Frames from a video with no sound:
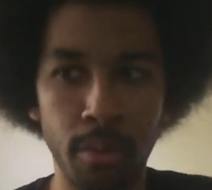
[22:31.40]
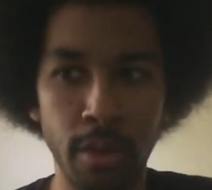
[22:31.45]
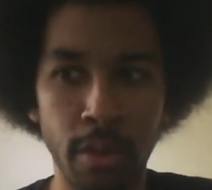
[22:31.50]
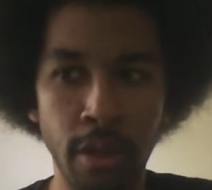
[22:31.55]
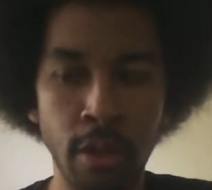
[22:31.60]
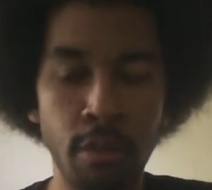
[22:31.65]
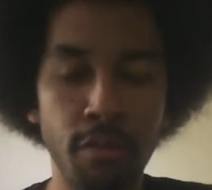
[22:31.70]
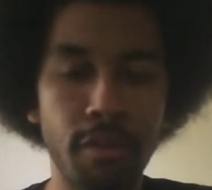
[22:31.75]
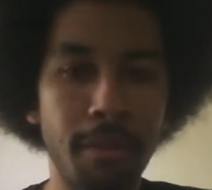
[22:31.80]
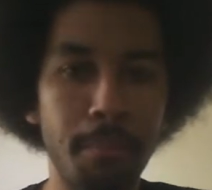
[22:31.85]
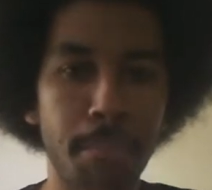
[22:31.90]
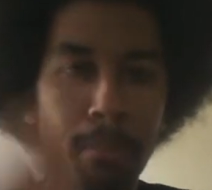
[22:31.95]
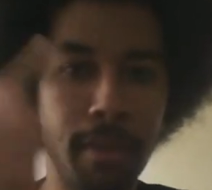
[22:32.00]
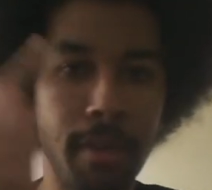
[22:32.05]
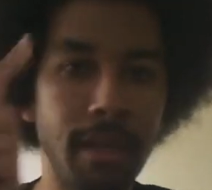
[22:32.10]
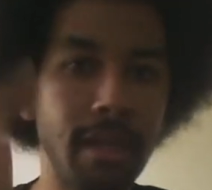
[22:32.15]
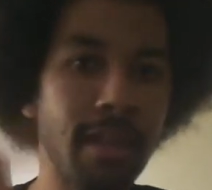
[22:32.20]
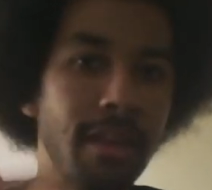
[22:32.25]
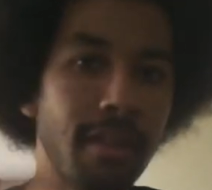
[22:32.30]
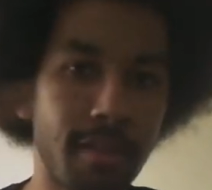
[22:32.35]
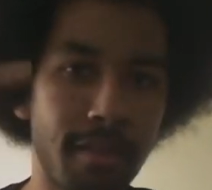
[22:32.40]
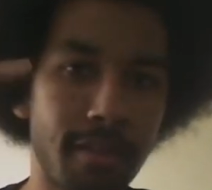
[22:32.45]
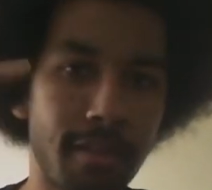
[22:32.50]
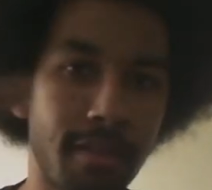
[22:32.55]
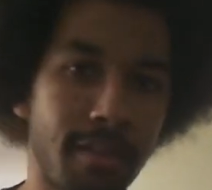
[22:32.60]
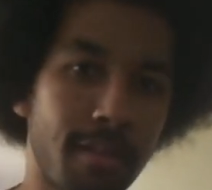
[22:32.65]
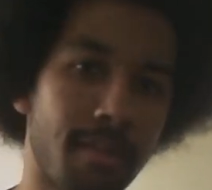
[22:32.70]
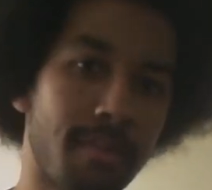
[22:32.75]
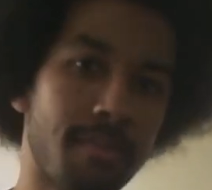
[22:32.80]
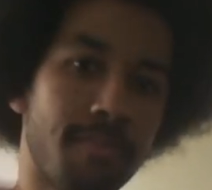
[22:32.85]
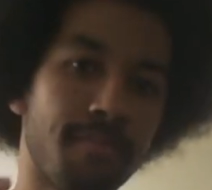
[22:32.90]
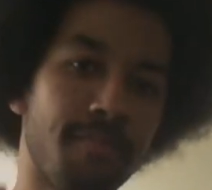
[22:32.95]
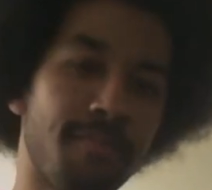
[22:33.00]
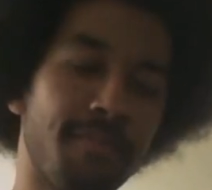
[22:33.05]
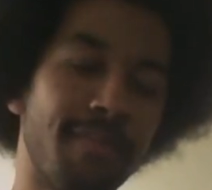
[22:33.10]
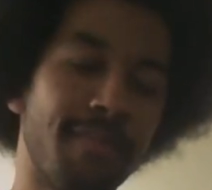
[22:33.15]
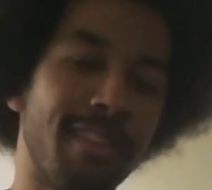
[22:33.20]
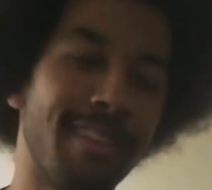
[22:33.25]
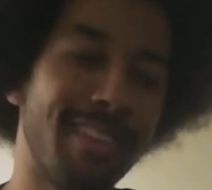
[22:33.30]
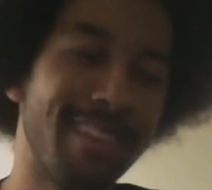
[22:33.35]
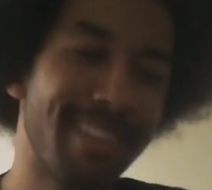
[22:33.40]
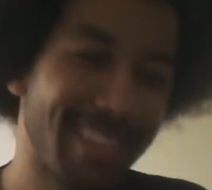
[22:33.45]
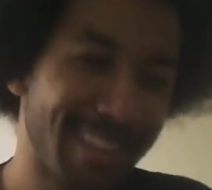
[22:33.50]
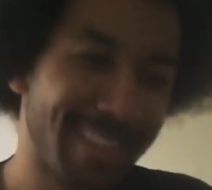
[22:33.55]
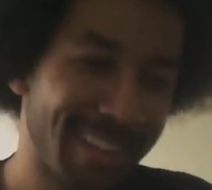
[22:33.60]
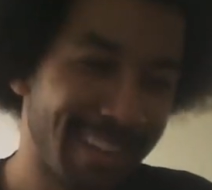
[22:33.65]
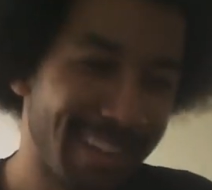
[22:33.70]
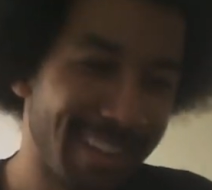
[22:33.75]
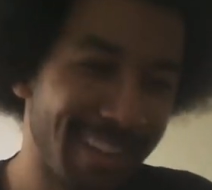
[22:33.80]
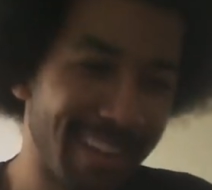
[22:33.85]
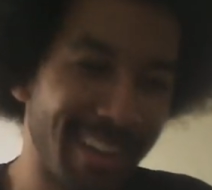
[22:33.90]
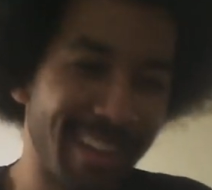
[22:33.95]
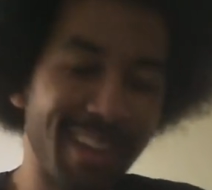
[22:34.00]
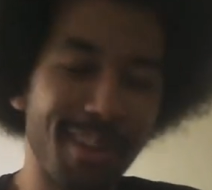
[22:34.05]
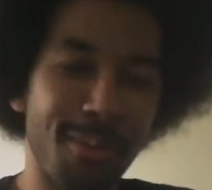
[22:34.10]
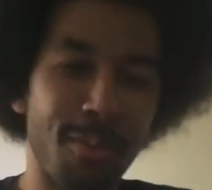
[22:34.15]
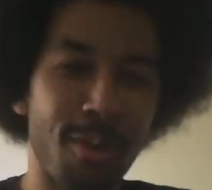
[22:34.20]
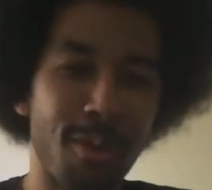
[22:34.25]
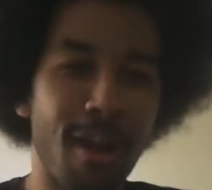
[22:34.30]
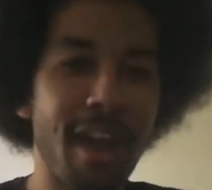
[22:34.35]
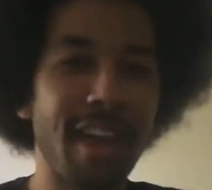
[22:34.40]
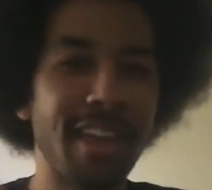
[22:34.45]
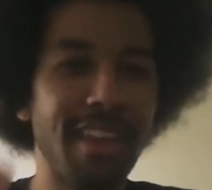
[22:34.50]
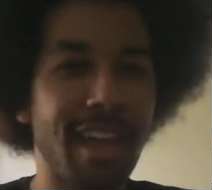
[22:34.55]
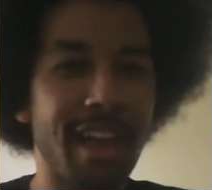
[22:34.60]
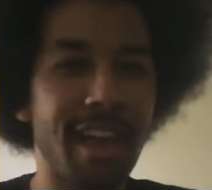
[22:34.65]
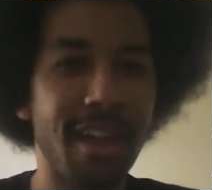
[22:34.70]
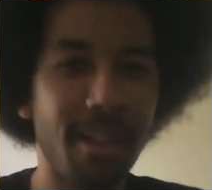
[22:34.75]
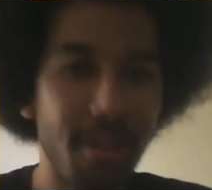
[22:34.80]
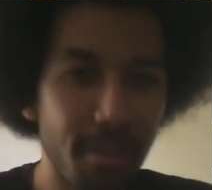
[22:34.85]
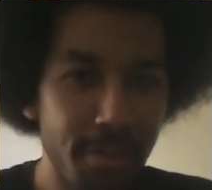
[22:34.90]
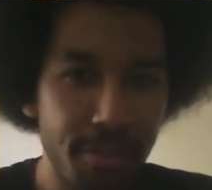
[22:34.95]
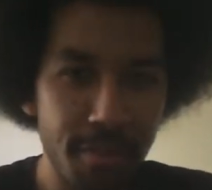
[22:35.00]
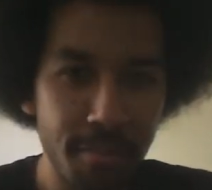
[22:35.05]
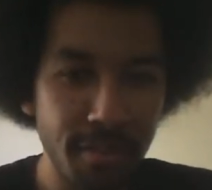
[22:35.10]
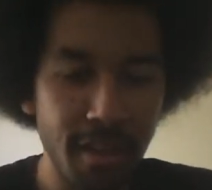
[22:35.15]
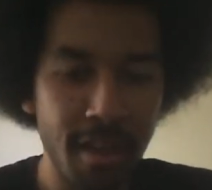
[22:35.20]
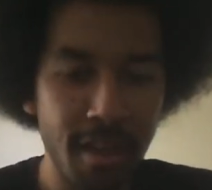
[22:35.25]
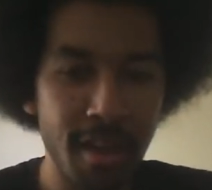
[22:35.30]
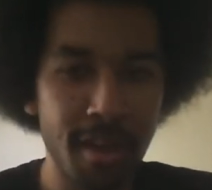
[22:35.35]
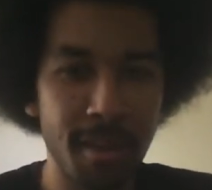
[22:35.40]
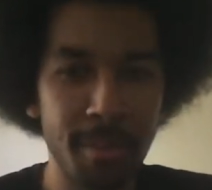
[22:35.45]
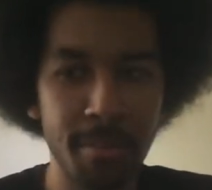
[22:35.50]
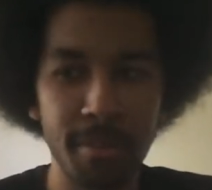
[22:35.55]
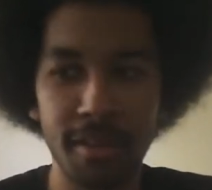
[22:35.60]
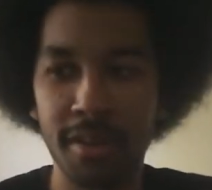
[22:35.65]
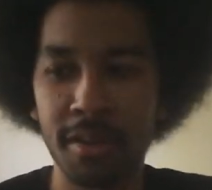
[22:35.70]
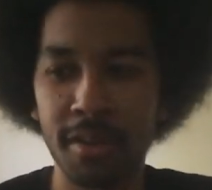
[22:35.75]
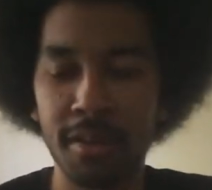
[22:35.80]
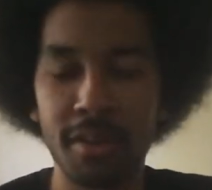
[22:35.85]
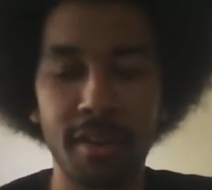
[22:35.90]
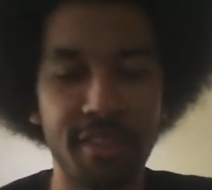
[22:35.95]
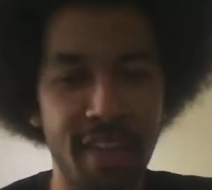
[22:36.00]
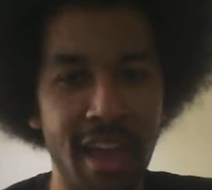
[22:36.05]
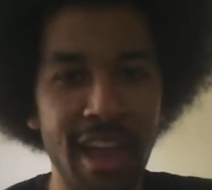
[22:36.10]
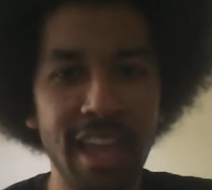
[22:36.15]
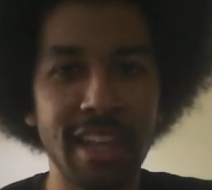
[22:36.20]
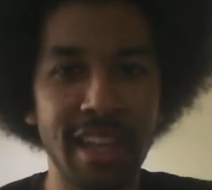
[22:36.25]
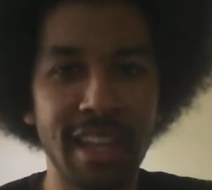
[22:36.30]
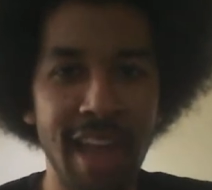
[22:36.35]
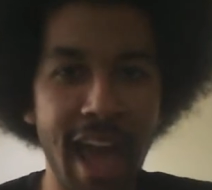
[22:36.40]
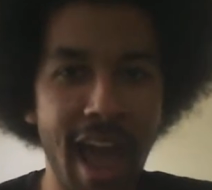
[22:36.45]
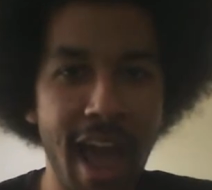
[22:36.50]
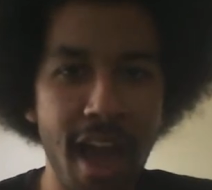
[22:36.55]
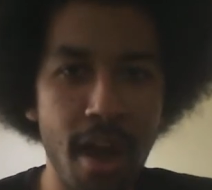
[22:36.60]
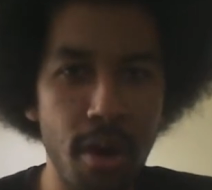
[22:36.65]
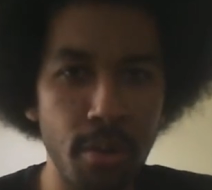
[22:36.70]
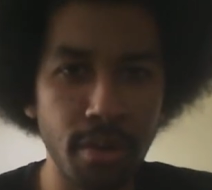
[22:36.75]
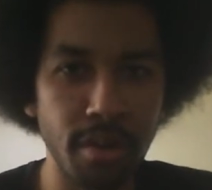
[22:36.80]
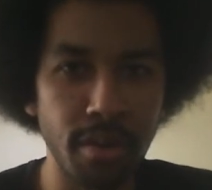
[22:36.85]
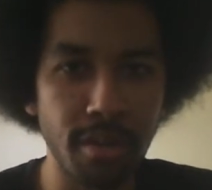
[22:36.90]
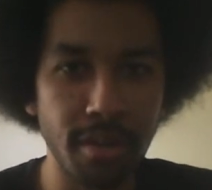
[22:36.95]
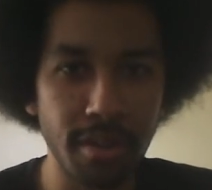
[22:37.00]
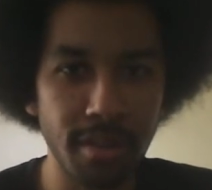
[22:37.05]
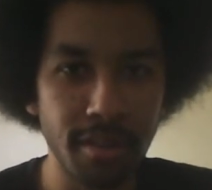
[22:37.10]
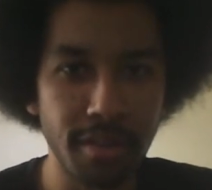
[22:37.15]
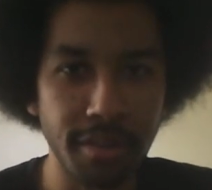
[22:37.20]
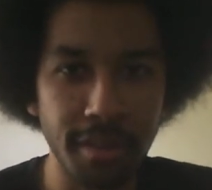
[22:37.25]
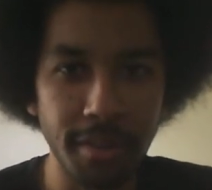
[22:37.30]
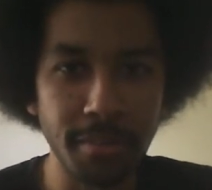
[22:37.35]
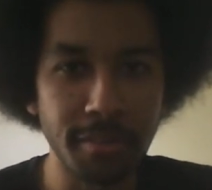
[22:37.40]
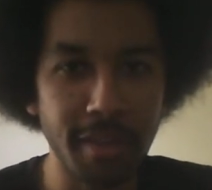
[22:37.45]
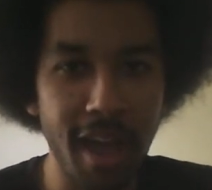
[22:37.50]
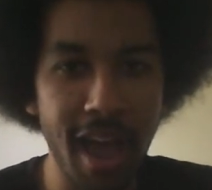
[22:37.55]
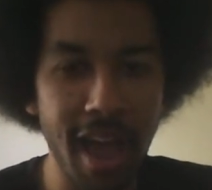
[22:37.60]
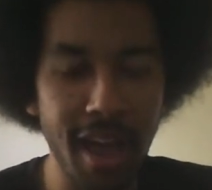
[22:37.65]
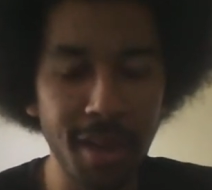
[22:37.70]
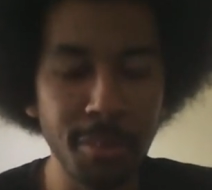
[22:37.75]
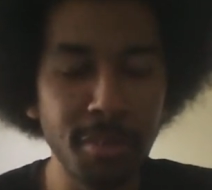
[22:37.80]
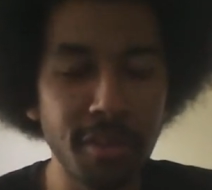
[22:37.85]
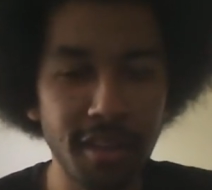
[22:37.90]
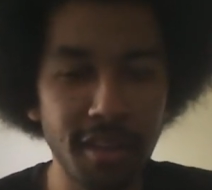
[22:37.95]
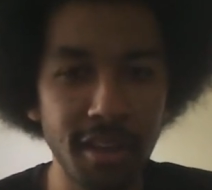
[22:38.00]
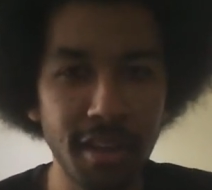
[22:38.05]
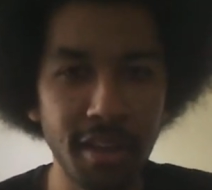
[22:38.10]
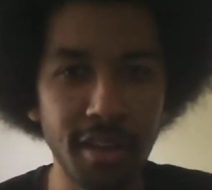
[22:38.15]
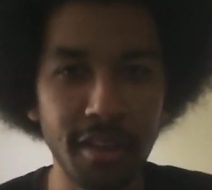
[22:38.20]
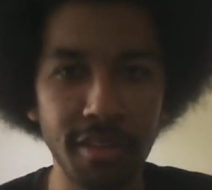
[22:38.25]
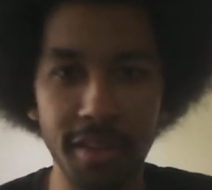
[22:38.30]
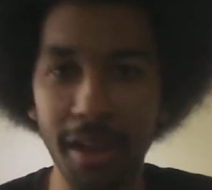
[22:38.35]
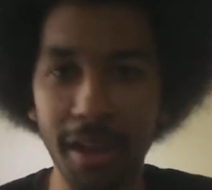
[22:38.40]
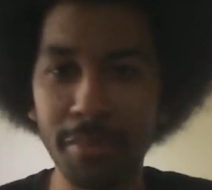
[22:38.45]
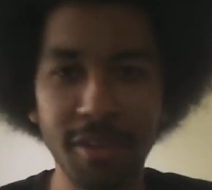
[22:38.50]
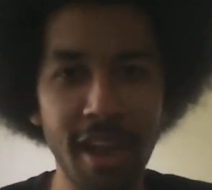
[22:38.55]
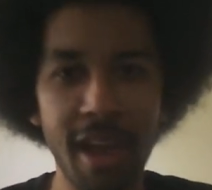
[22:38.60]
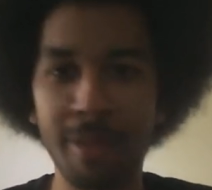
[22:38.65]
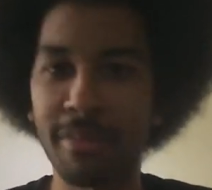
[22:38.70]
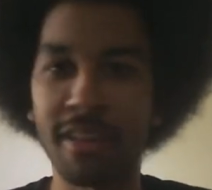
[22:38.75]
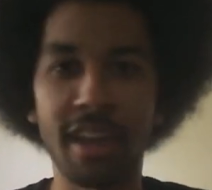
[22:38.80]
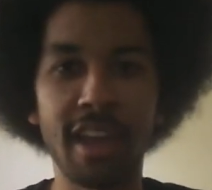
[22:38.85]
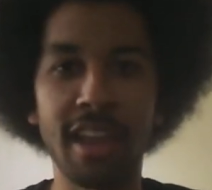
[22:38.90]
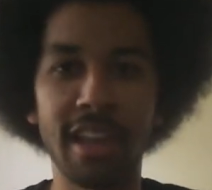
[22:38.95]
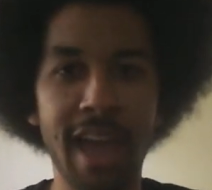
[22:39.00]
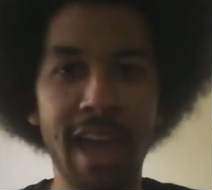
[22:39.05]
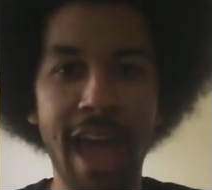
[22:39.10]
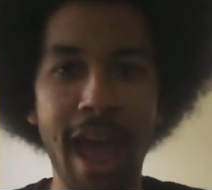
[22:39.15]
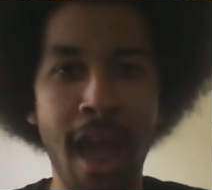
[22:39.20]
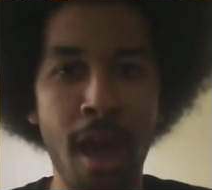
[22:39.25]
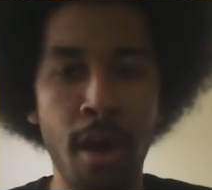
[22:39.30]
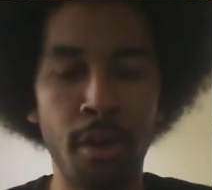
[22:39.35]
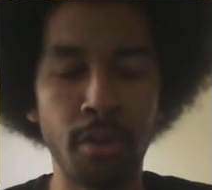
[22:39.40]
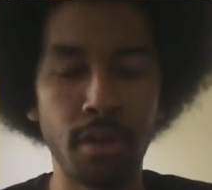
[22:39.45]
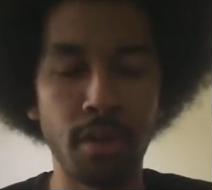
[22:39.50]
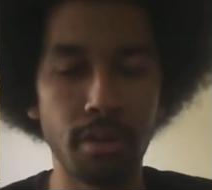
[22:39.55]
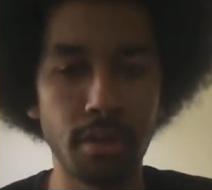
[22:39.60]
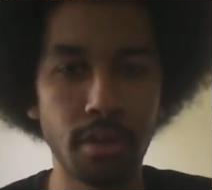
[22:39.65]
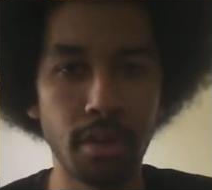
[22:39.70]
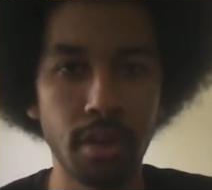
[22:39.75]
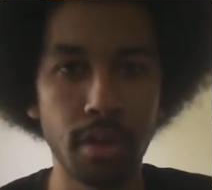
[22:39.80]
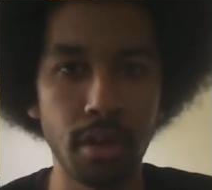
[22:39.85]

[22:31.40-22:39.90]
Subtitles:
using peaks where I yell sometimes, because I get loud sometimes. Sometimes I get loud,